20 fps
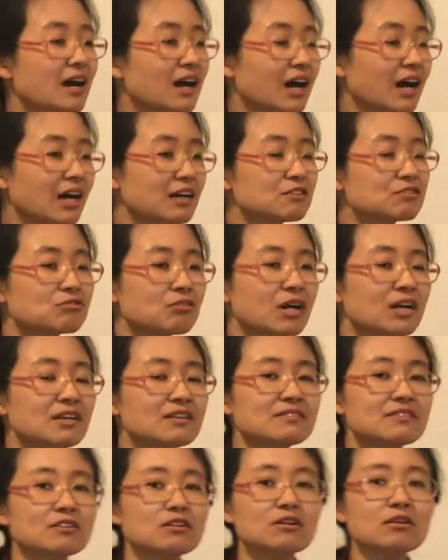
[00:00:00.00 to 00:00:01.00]

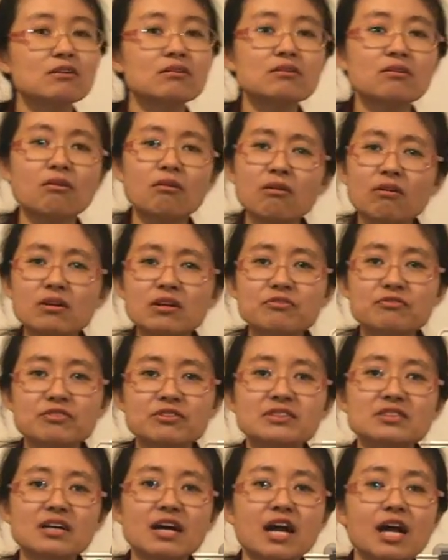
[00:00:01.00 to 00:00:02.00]
Arthritis include all
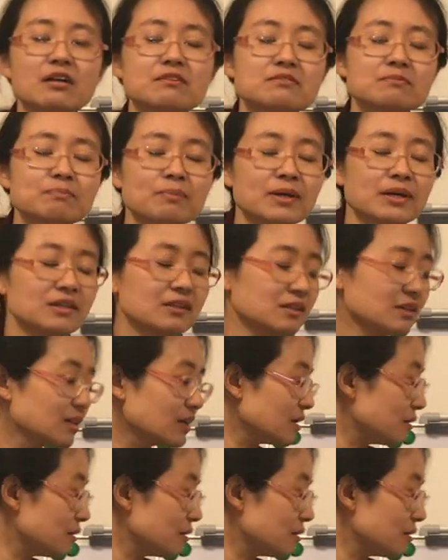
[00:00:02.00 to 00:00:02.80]
different types, but